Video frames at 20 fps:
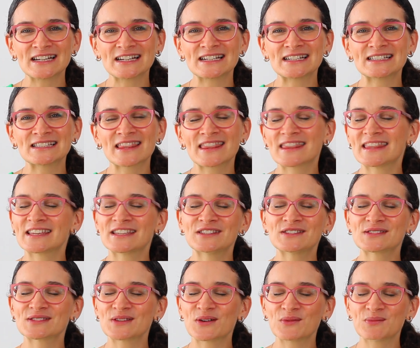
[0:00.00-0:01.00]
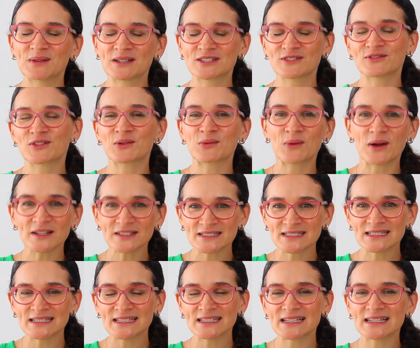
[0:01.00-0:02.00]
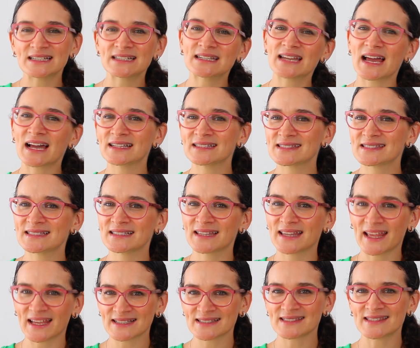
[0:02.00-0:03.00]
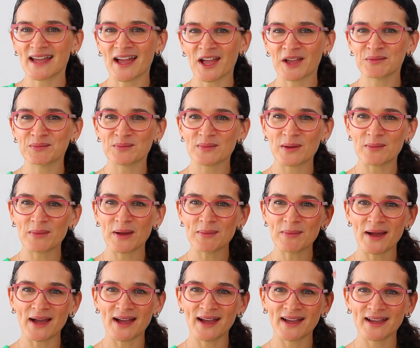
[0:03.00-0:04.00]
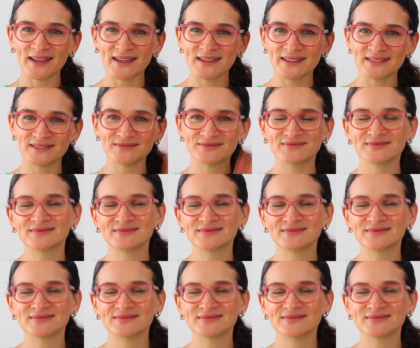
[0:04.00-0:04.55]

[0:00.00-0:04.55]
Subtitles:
And thank you so much for watching, and until next time, bye bye.